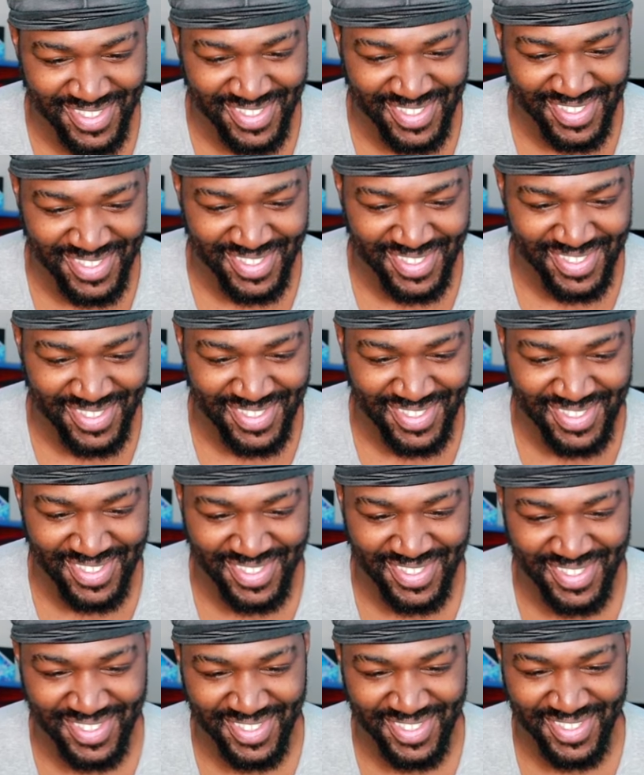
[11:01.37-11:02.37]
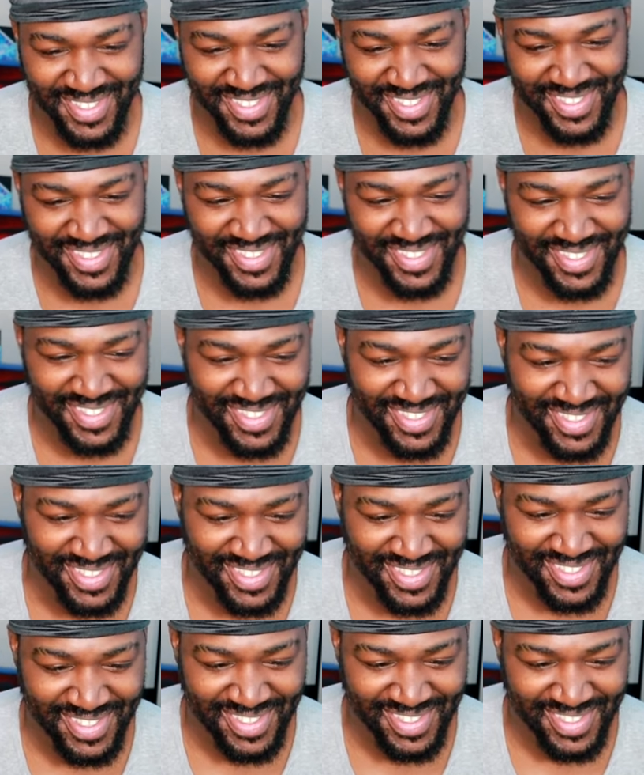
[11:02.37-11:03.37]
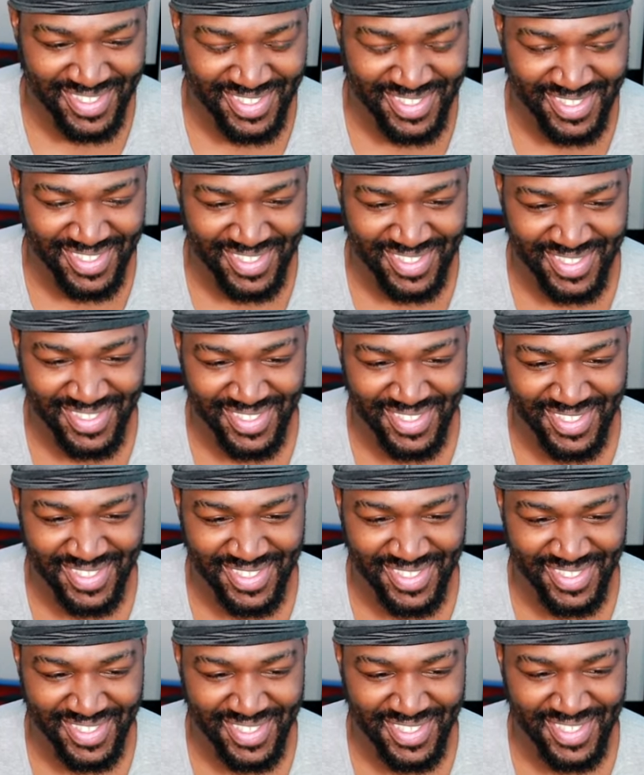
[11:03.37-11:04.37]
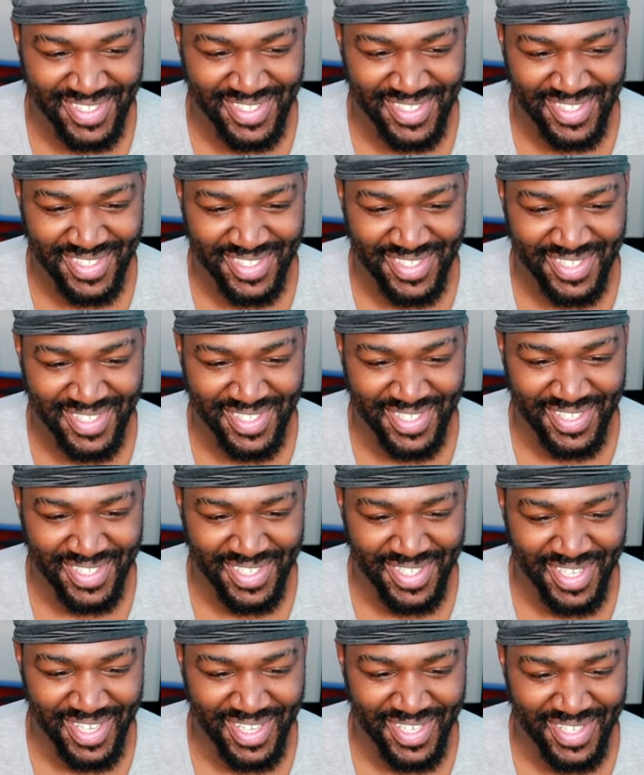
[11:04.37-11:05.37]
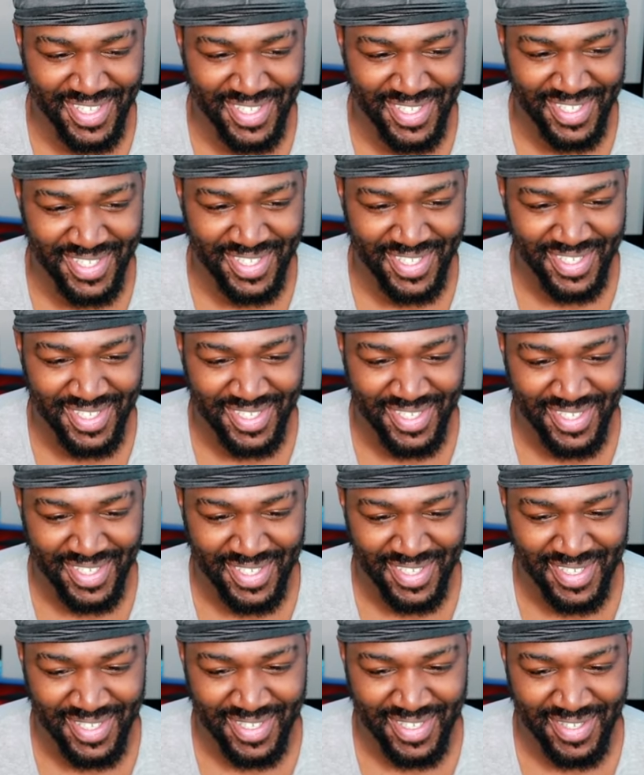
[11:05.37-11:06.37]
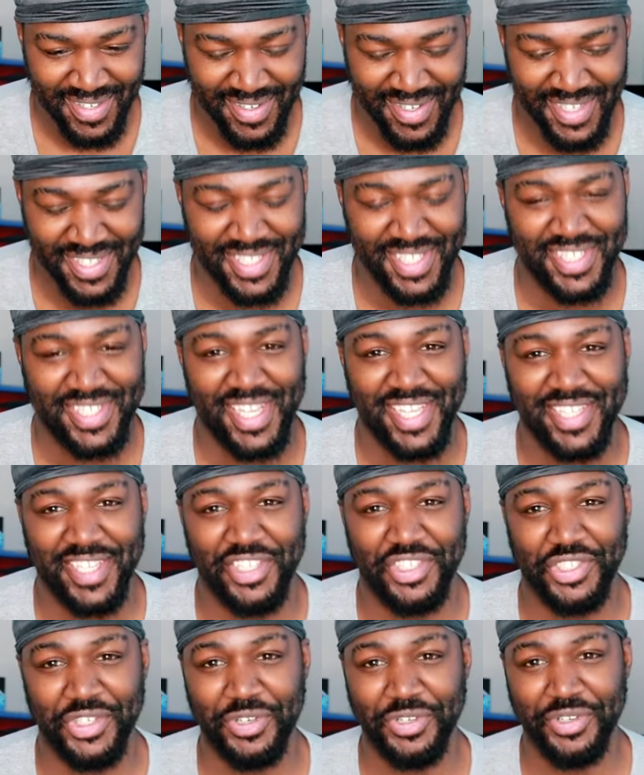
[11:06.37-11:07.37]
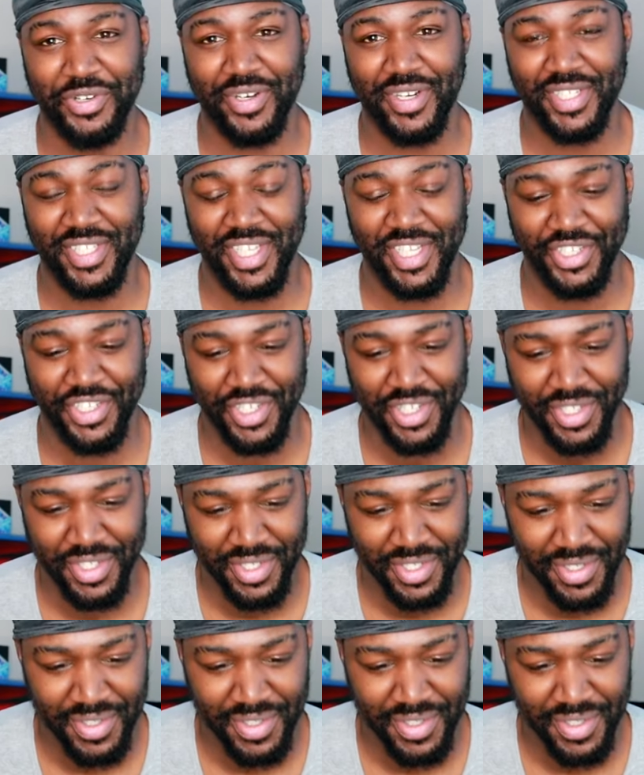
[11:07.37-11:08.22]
challengers, Hahli and Macku. Okay. What is this, like the junior edition?